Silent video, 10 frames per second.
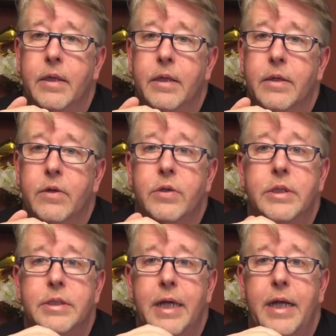
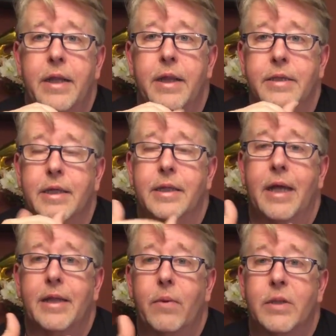nurse's aide, things like that.
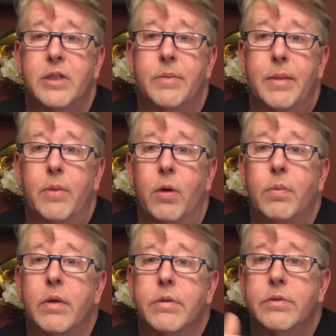They want you to be
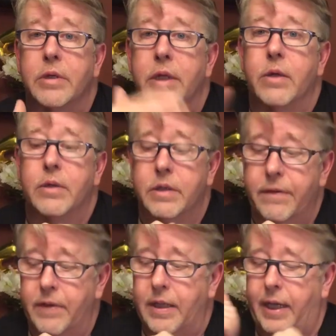mobile, so you can go to
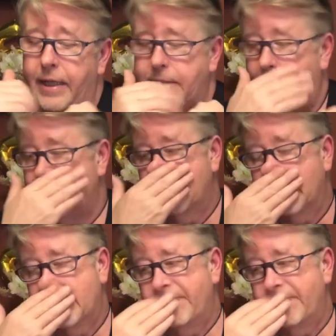different clients' houses.